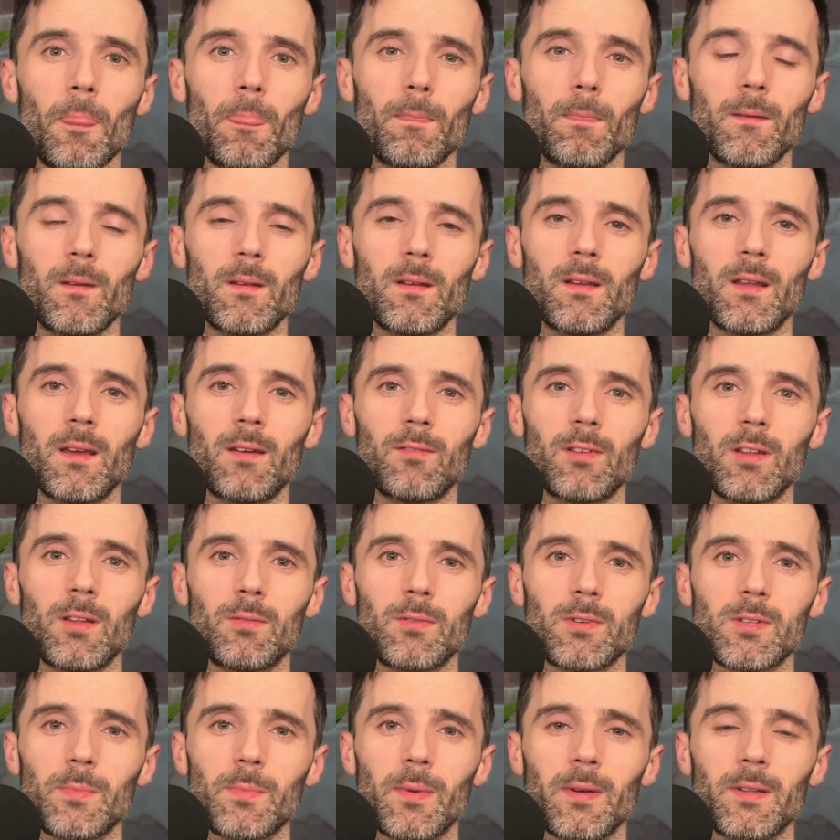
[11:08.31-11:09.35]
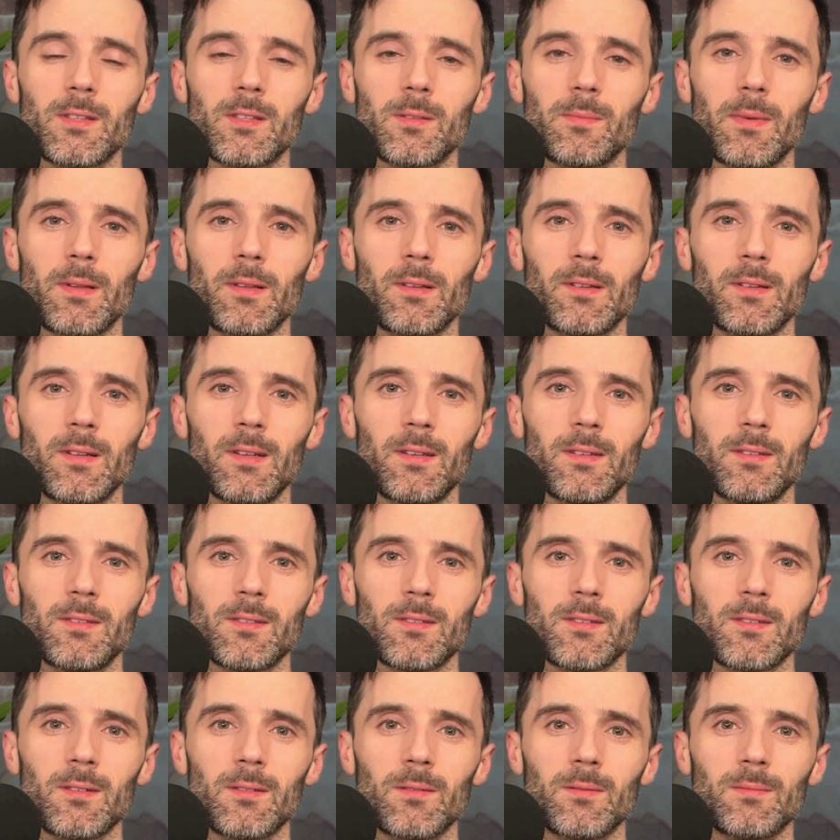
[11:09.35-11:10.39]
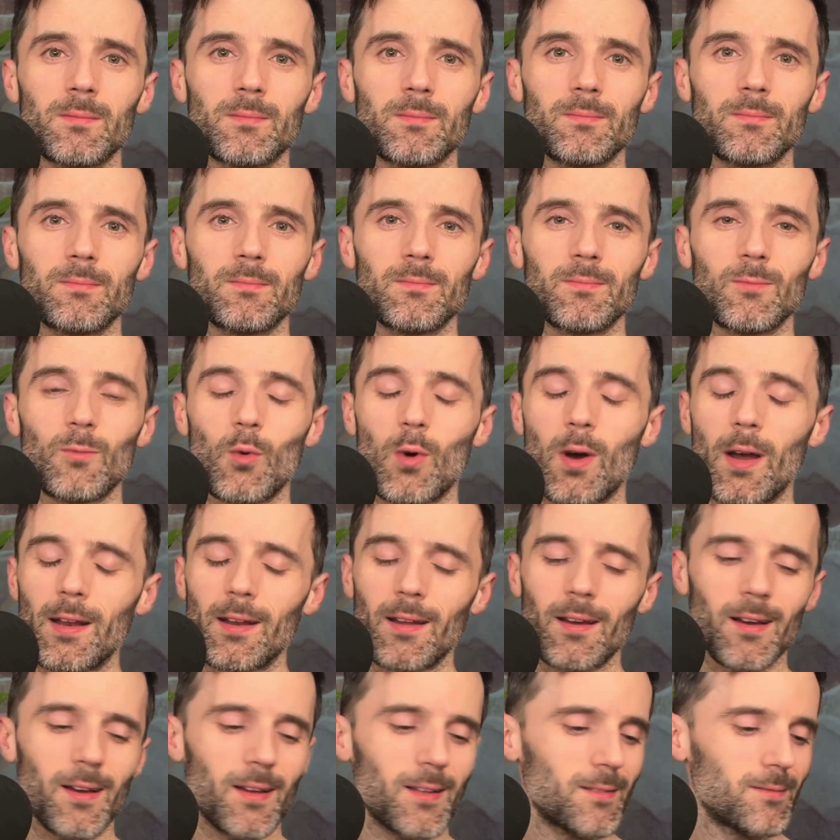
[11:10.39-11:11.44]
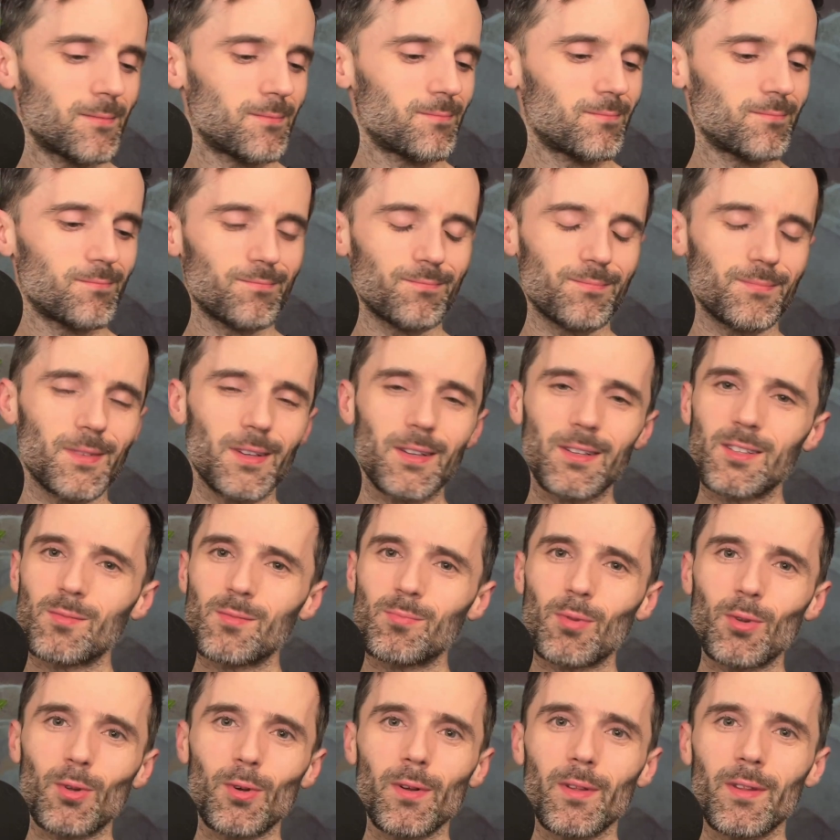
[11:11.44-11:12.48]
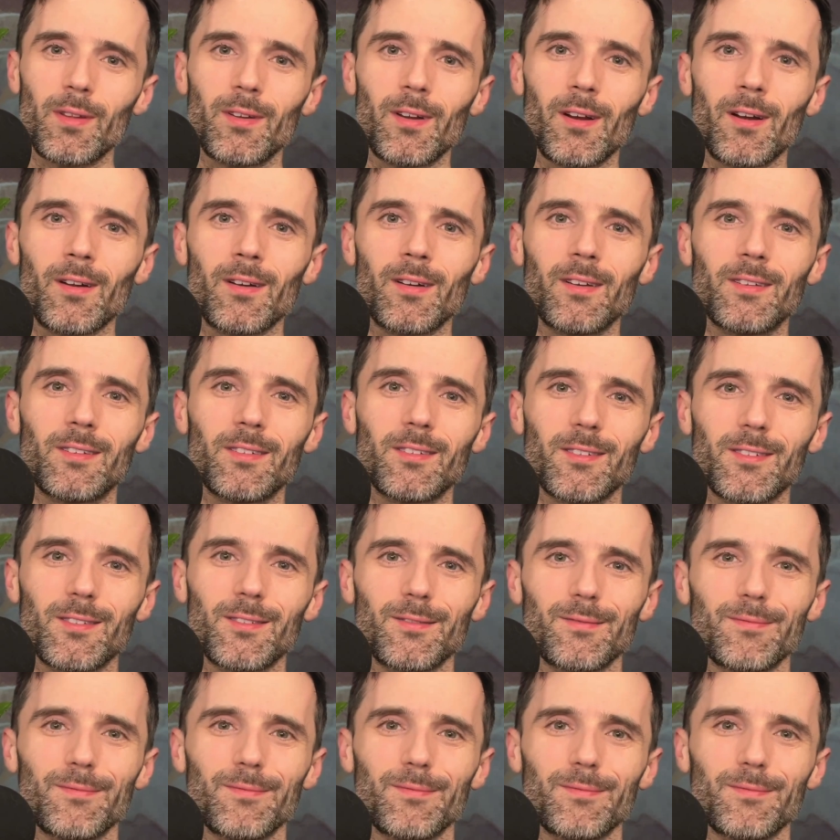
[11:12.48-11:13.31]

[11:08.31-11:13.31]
didn't have any responsibilities, so why not explore the darkness?